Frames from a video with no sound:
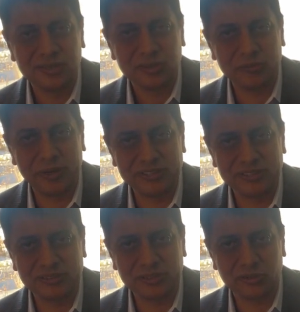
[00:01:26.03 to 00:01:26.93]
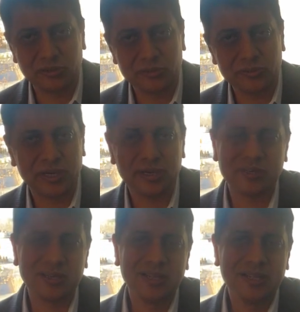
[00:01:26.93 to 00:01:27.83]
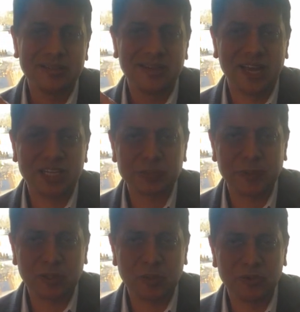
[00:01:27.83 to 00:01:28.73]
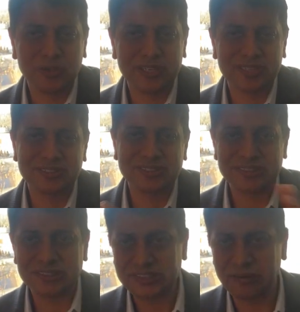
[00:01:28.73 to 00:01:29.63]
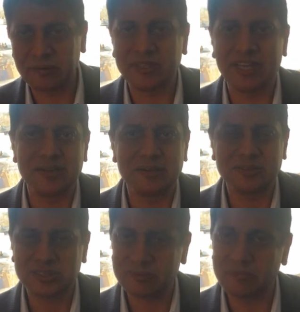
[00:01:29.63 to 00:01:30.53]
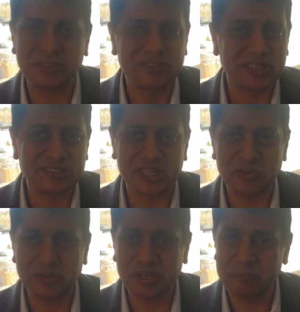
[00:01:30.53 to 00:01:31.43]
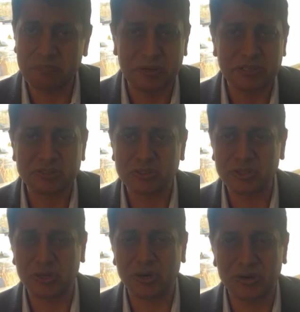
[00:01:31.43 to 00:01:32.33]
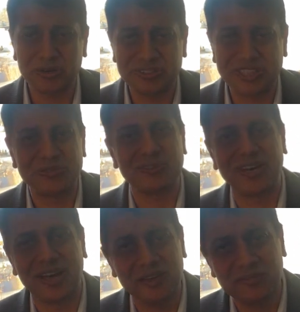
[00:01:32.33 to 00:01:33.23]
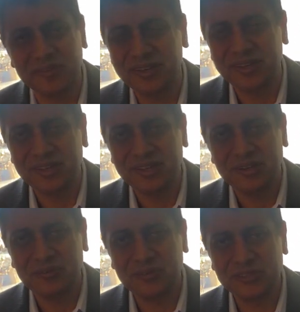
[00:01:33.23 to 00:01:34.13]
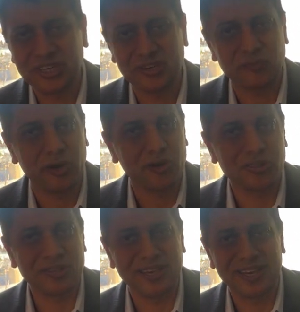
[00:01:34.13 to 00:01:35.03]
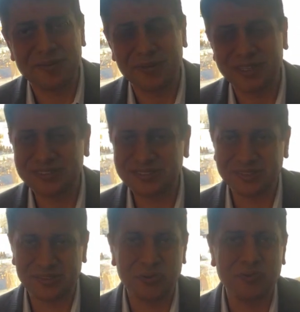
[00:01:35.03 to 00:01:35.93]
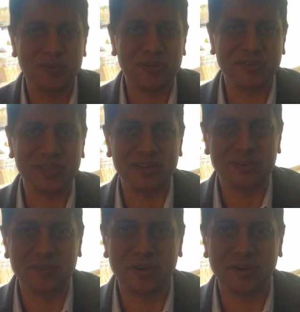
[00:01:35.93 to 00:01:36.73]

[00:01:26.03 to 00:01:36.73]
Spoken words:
to medicine 3.0. And the last part of the book is some of the things that you can bring to your day-to-day life, which can avoid all the ailments, and hopefully you can live a